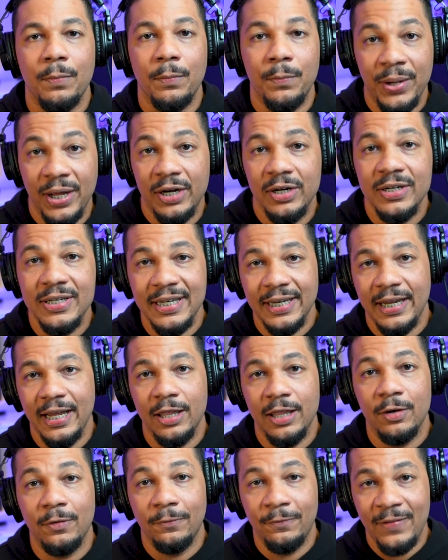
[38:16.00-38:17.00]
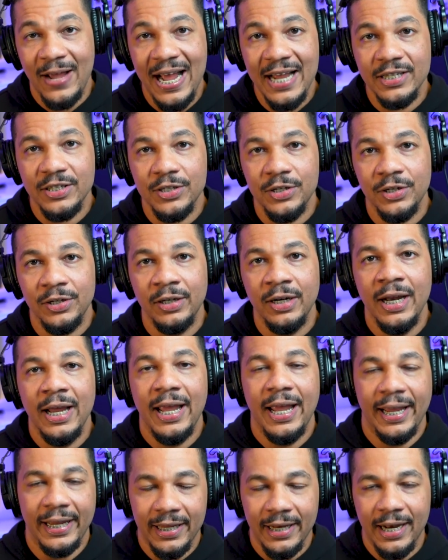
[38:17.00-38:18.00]
better together faster
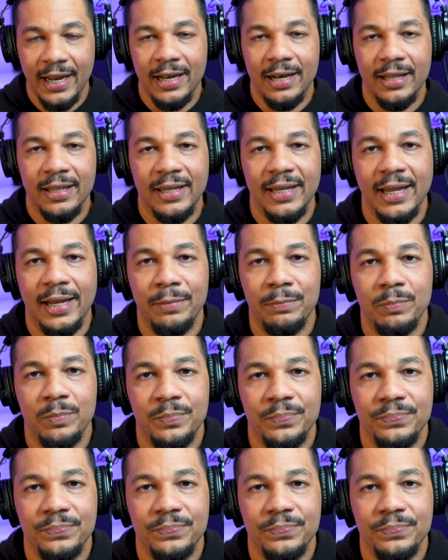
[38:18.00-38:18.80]
and get ahead of the game.